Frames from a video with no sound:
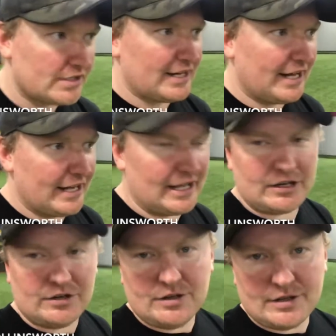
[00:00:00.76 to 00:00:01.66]
tonight I had
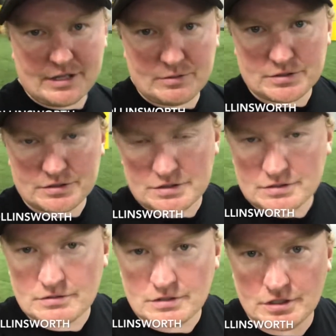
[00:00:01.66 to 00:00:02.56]
a girl that
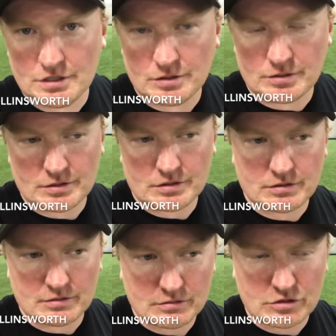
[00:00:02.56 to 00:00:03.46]
was, you know,
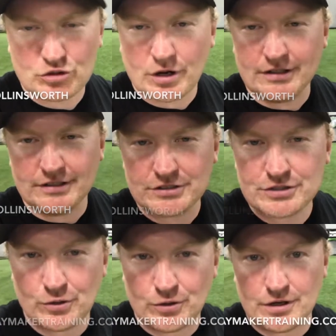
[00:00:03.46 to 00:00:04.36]
struggling to
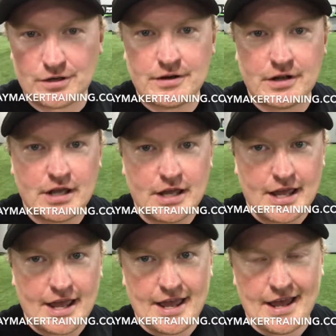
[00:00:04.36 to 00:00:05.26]
score.
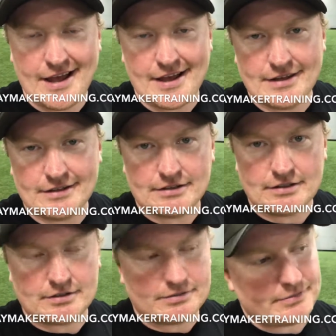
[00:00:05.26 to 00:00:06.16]
And
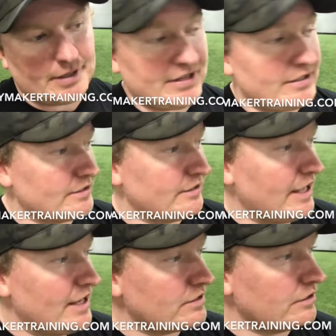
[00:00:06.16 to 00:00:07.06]
I basically
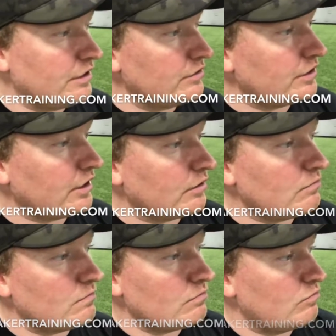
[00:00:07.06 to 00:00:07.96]
asked her, I was like,
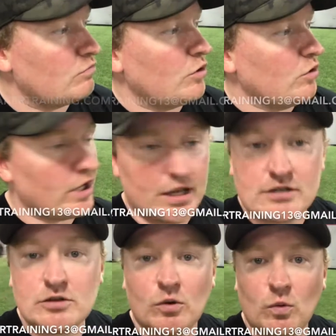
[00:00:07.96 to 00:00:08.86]
okay,
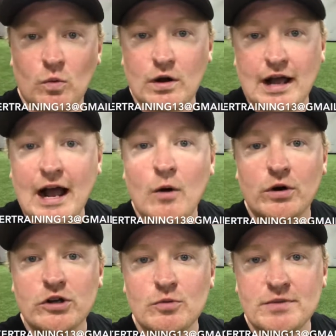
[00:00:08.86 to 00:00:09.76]
so how
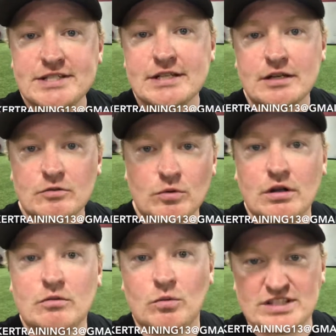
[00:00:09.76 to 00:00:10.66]
are you missing?
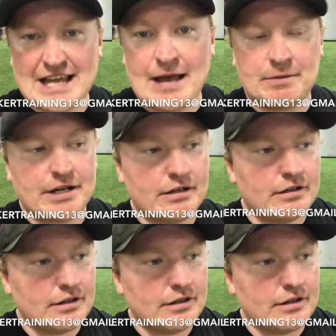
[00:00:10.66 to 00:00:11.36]
What's happening?